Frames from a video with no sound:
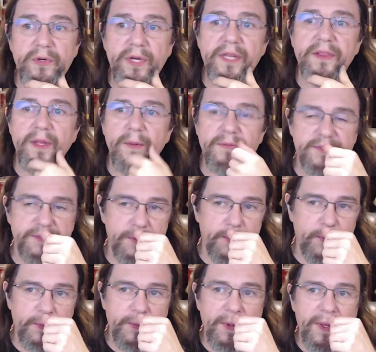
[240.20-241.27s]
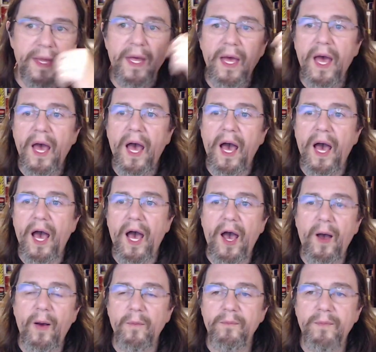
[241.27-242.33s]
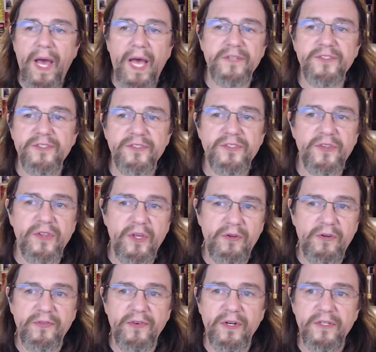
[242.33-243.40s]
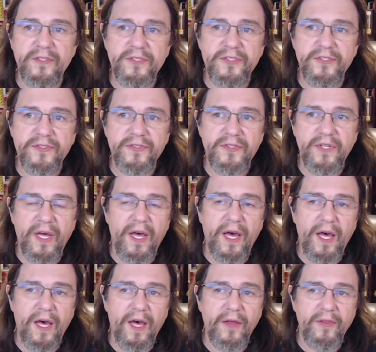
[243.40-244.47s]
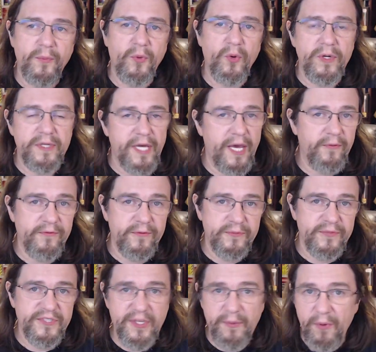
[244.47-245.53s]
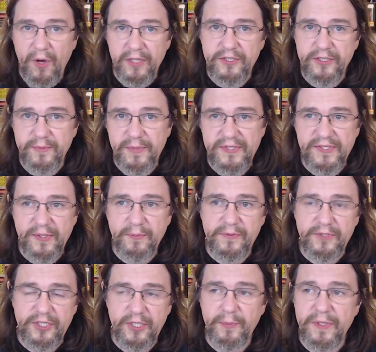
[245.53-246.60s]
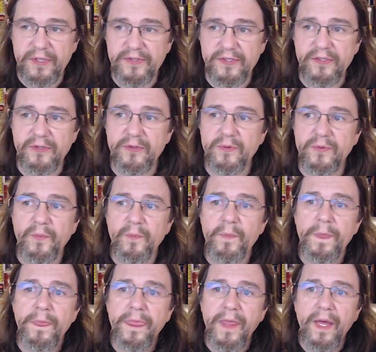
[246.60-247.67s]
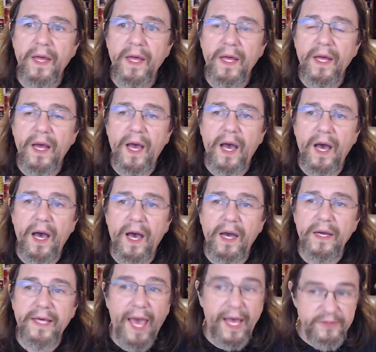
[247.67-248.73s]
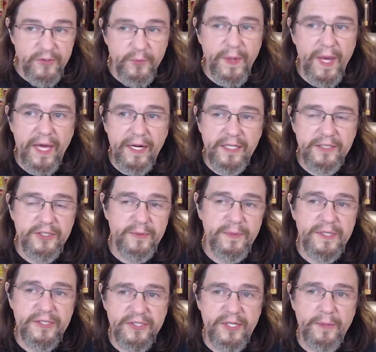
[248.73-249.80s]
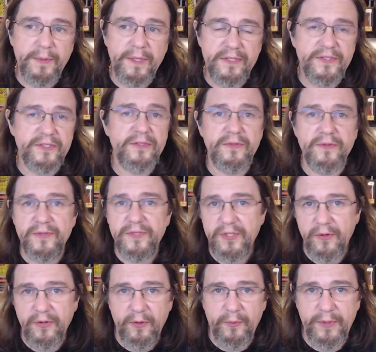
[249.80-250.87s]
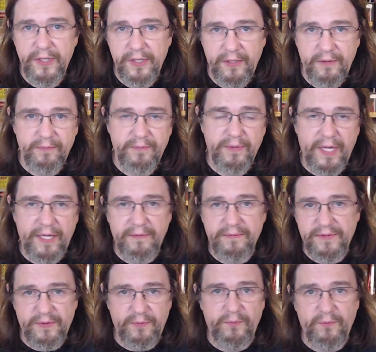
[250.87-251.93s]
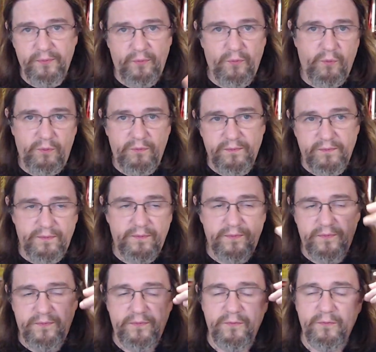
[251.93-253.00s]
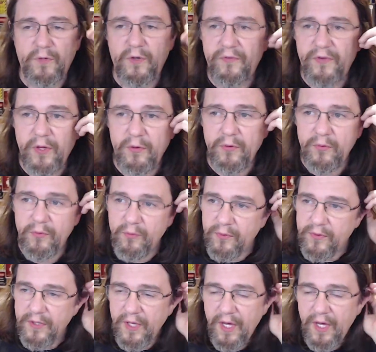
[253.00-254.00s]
get them soon. Masters of the Universe, the board game from Simon, should be shipping soon. Castle Panic should be shipping soon, so there'll be like some review